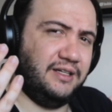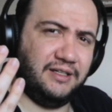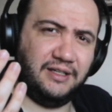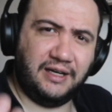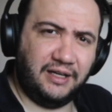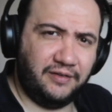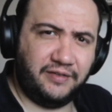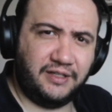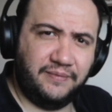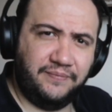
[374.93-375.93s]
I love
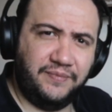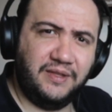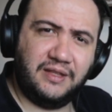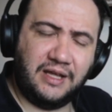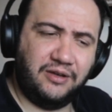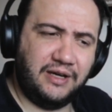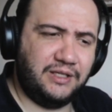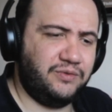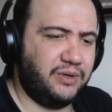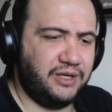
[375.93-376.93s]
it. Thank you guys
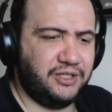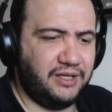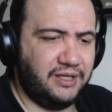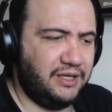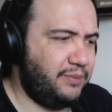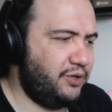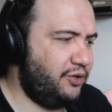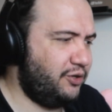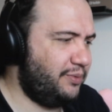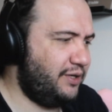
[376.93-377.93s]
for watching. Let me know
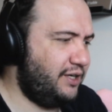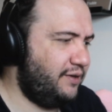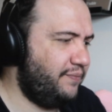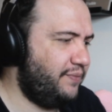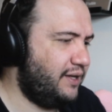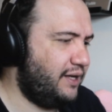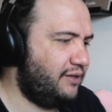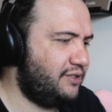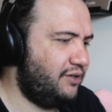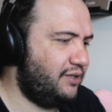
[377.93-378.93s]
your opinion, and I'll
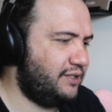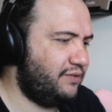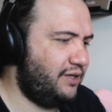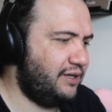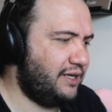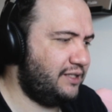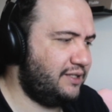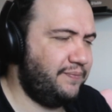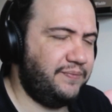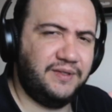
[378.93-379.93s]
see you in the next video, guys.
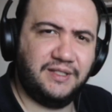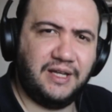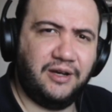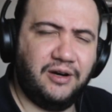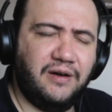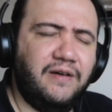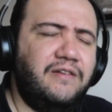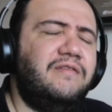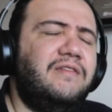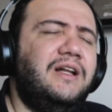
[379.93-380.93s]
Take care.
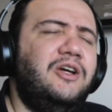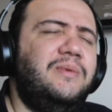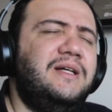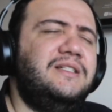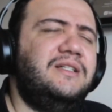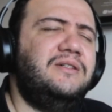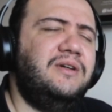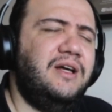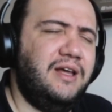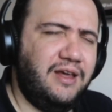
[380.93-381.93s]
Valeu, Brazil.
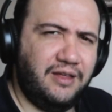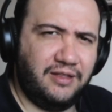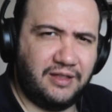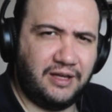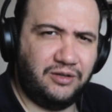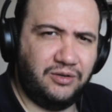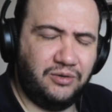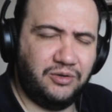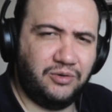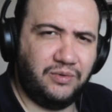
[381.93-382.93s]
Thank you,
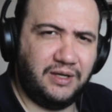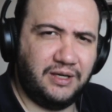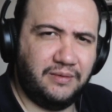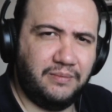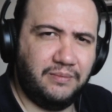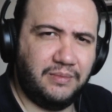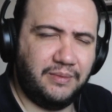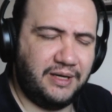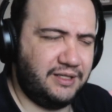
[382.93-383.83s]
Korea. Bye-bye.